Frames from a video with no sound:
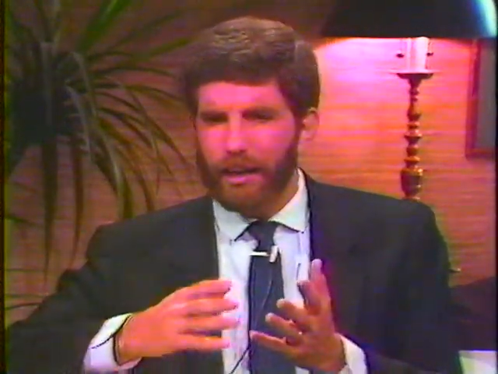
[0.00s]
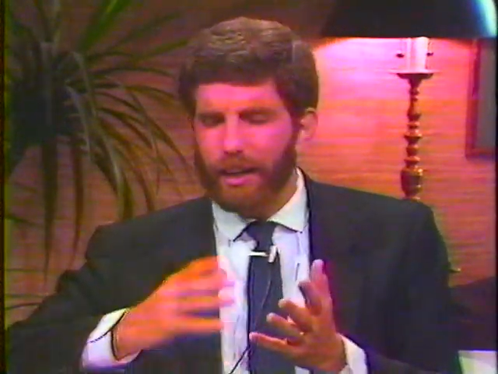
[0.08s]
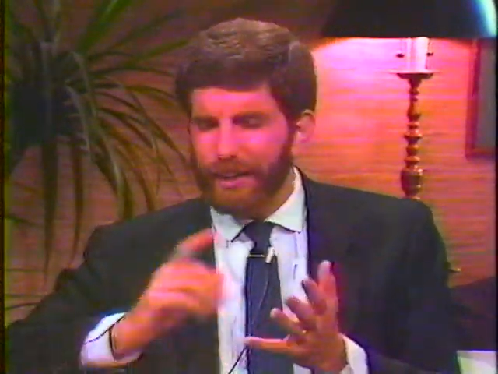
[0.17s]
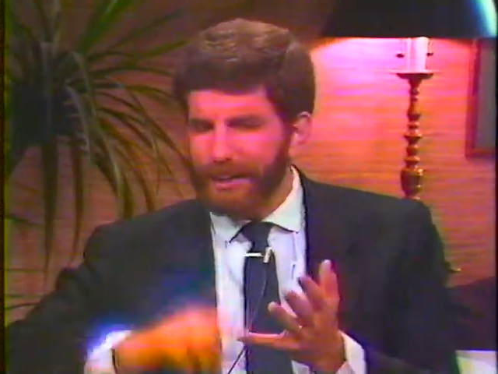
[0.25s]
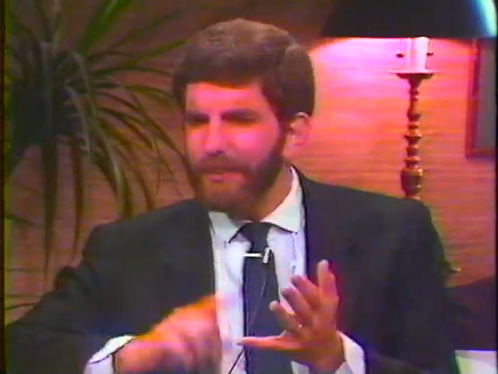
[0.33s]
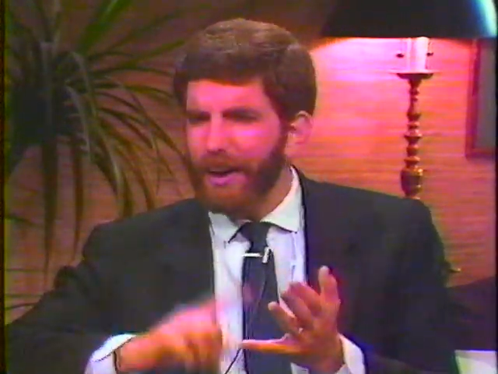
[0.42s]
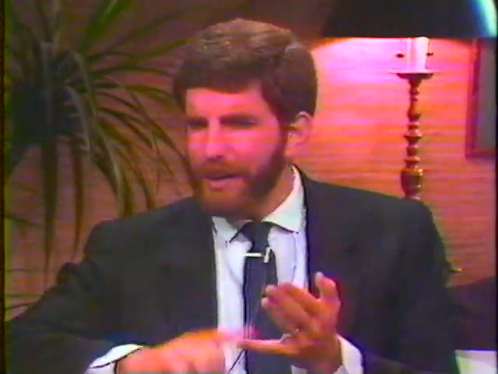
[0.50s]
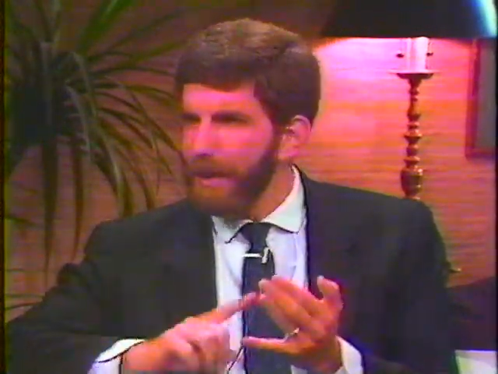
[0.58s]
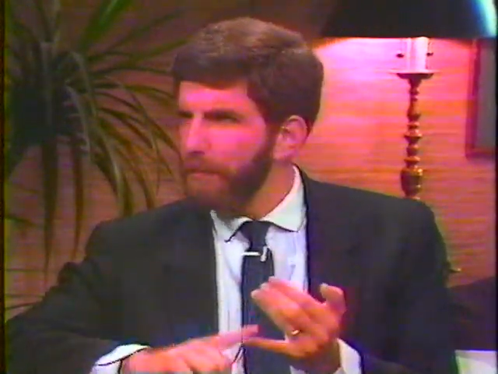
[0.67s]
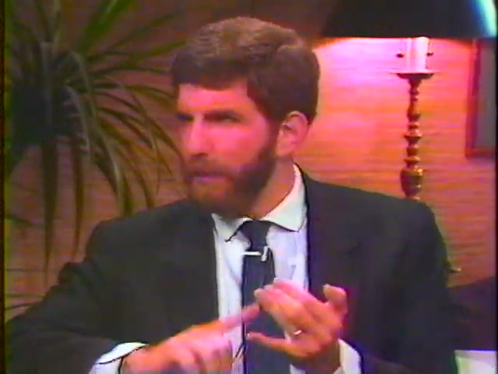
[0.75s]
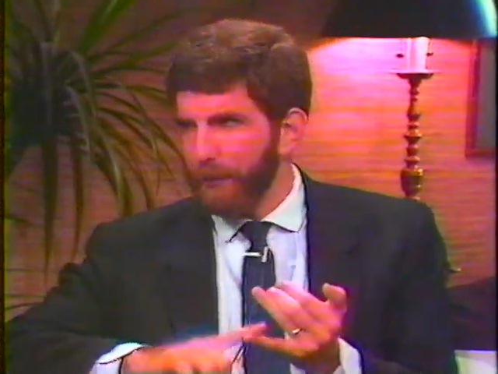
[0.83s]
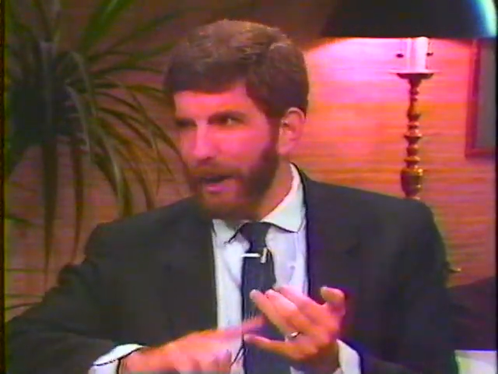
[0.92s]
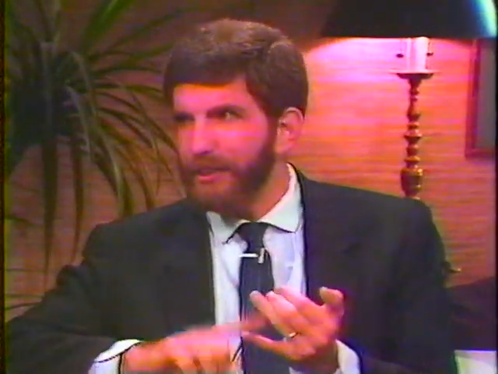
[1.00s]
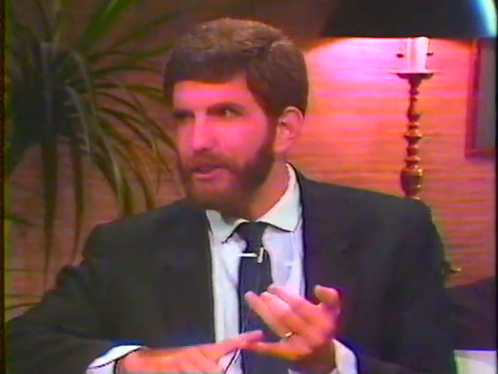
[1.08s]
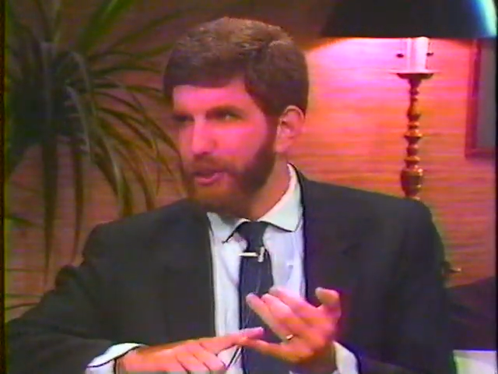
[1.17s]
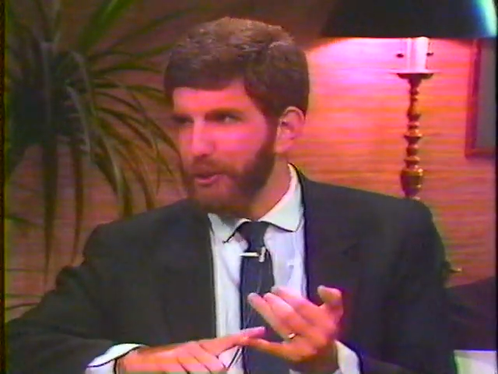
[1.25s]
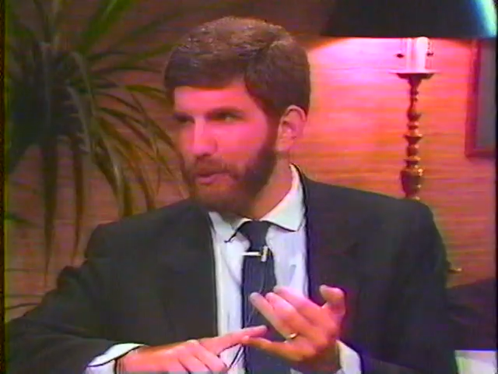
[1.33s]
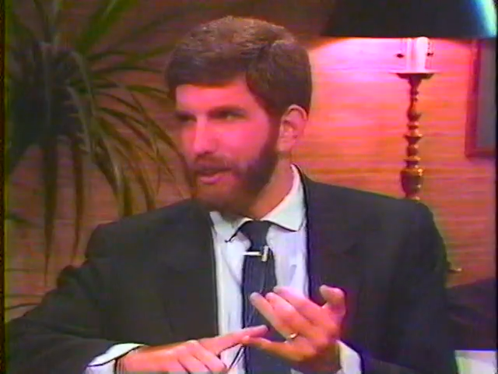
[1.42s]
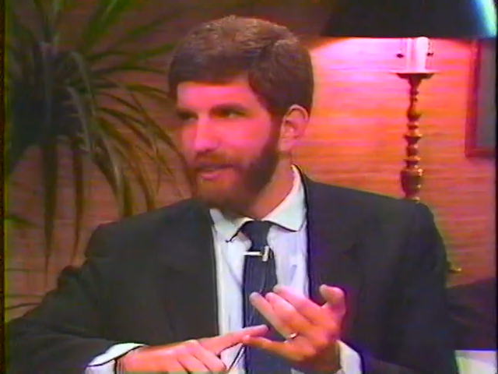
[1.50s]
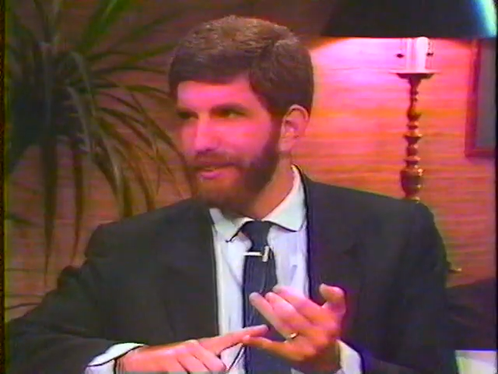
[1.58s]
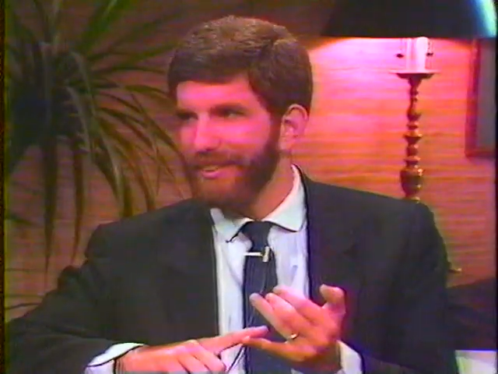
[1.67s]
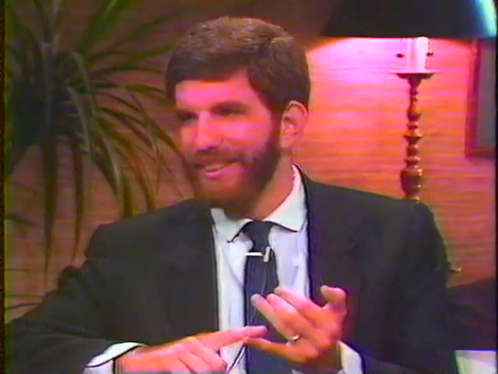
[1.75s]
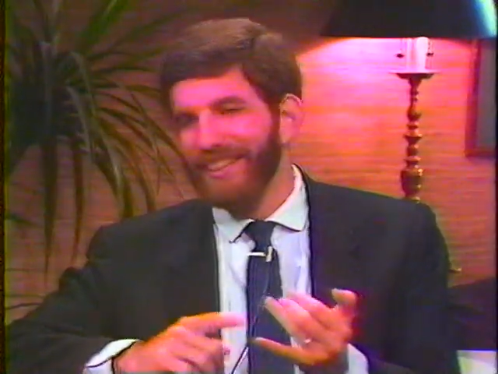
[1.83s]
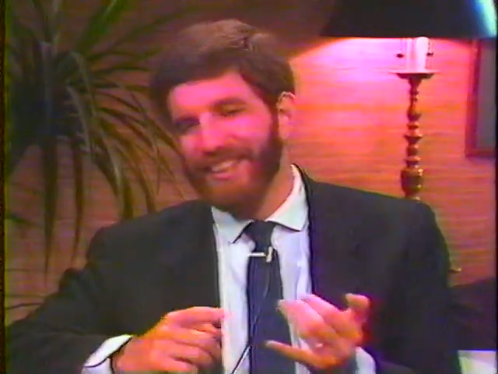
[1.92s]
here I am, the righteous one.
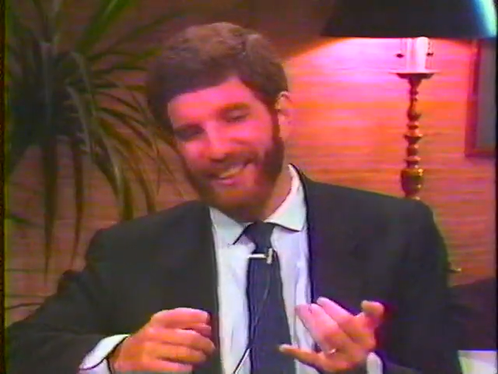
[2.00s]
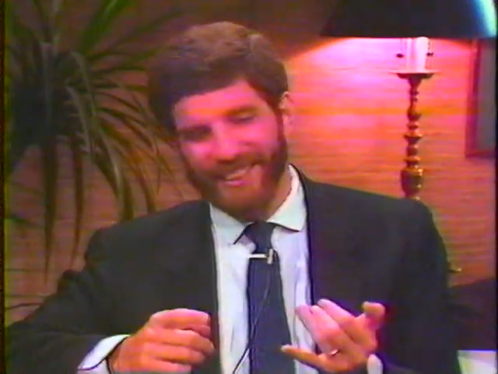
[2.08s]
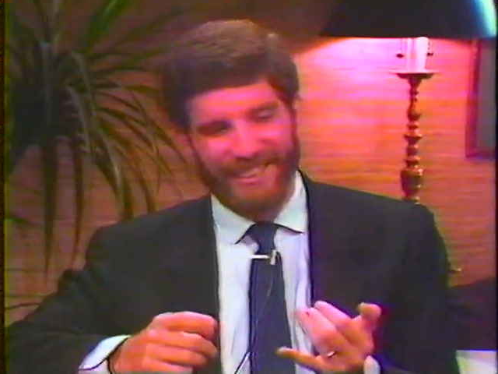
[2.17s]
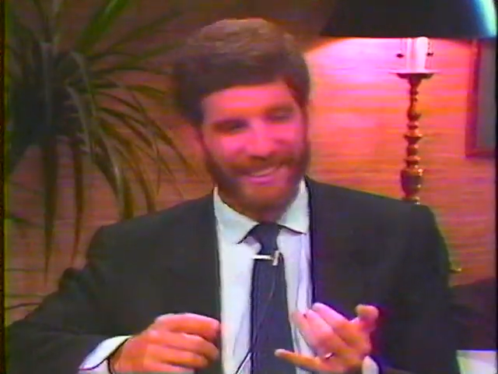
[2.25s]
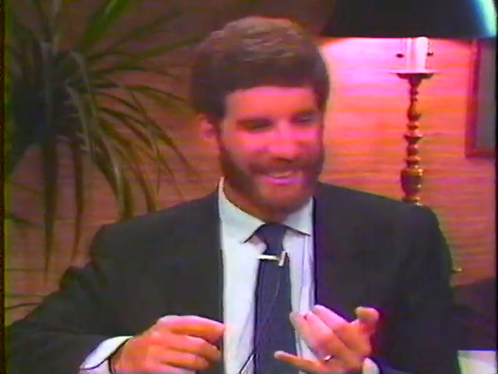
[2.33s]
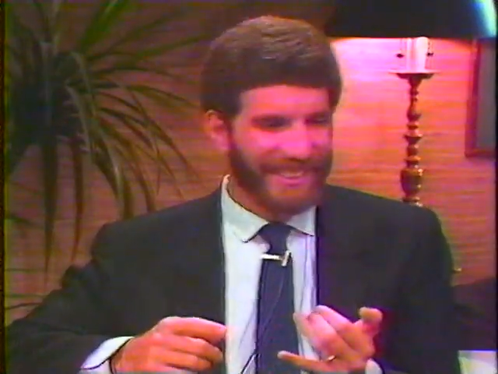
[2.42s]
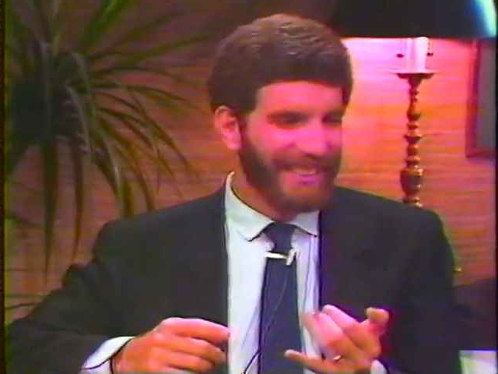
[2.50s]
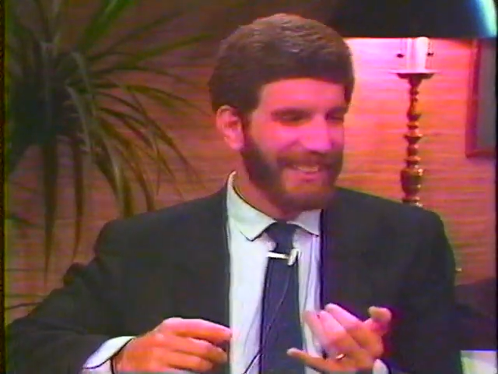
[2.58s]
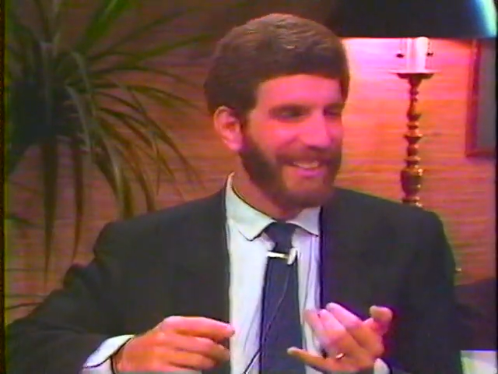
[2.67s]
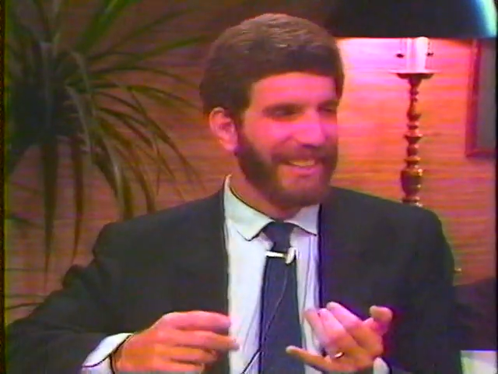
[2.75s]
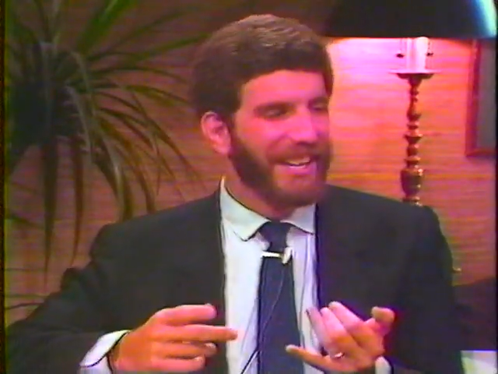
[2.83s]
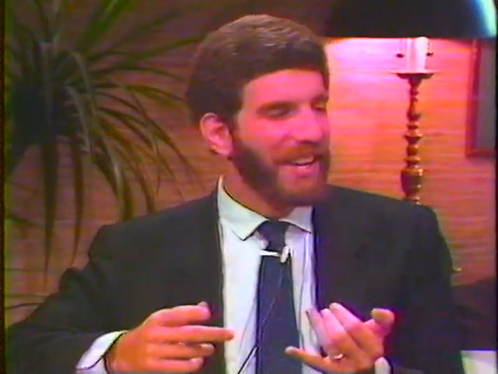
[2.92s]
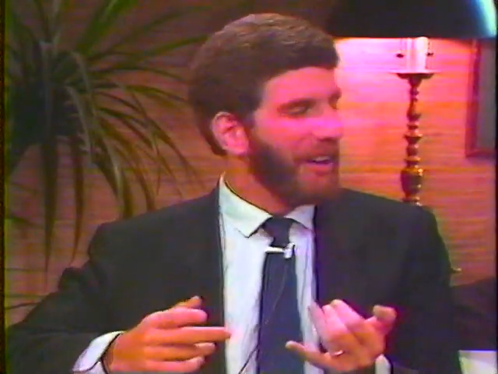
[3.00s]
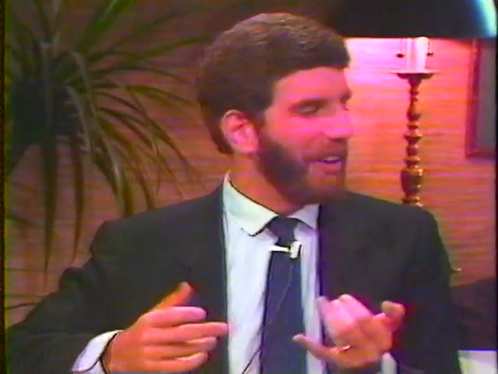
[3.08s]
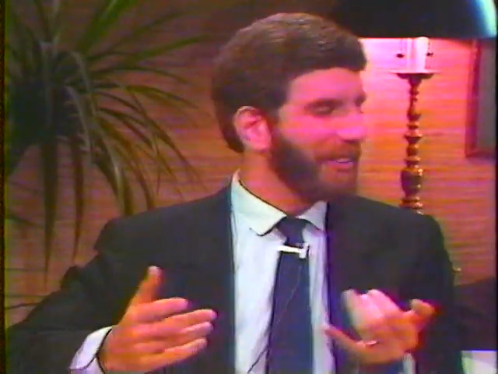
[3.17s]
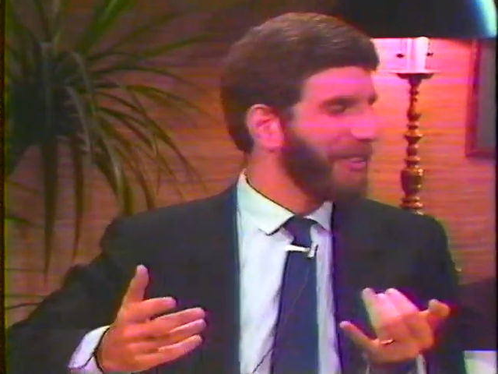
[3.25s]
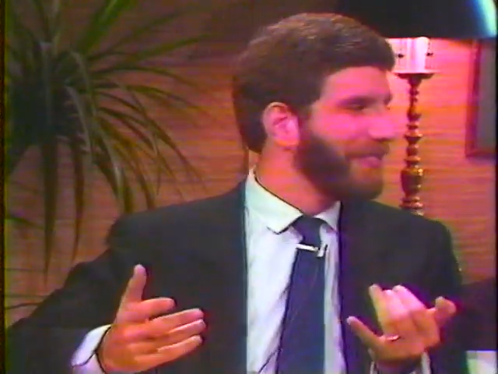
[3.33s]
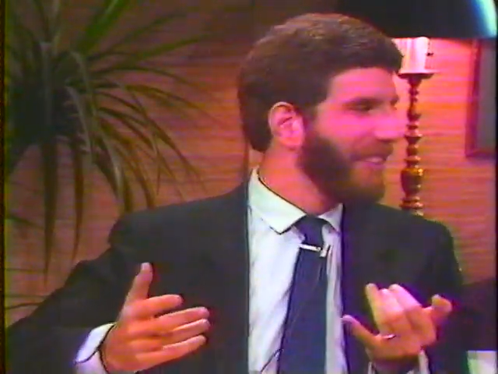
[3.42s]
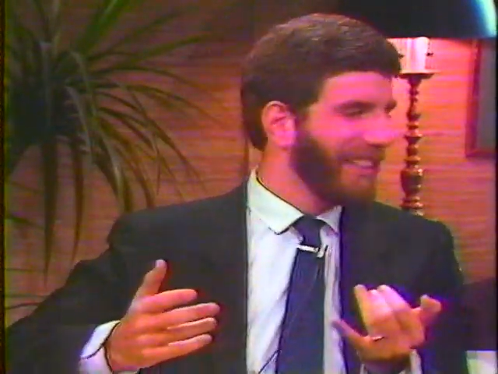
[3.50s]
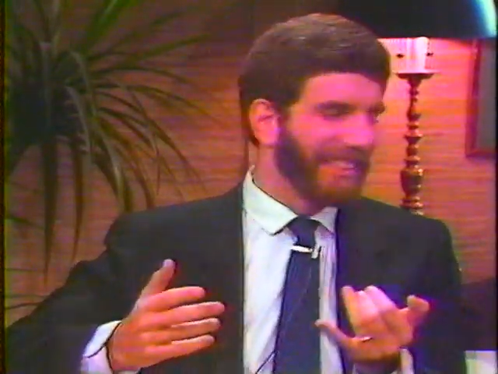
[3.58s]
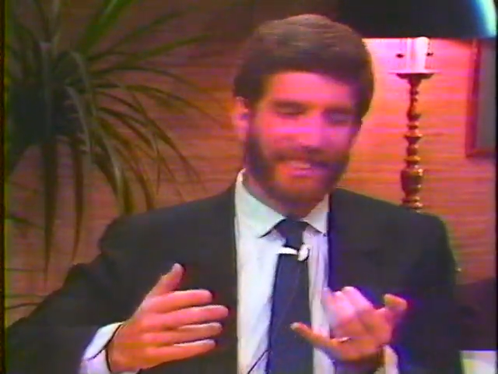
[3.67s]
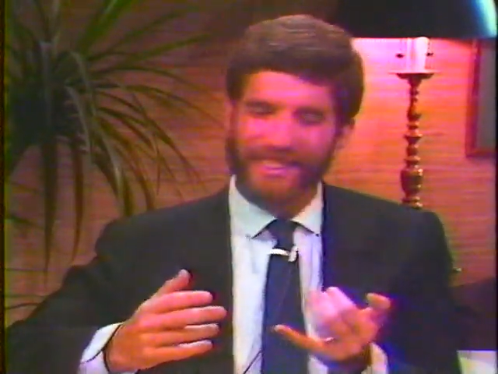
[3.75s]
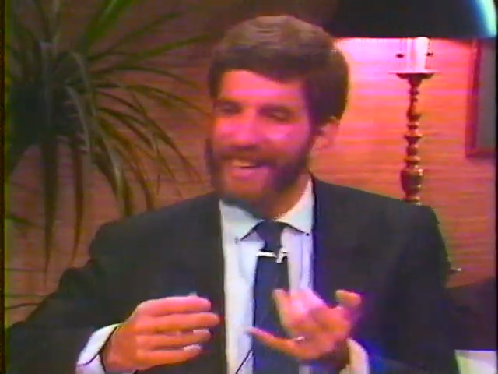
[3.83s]
All humility.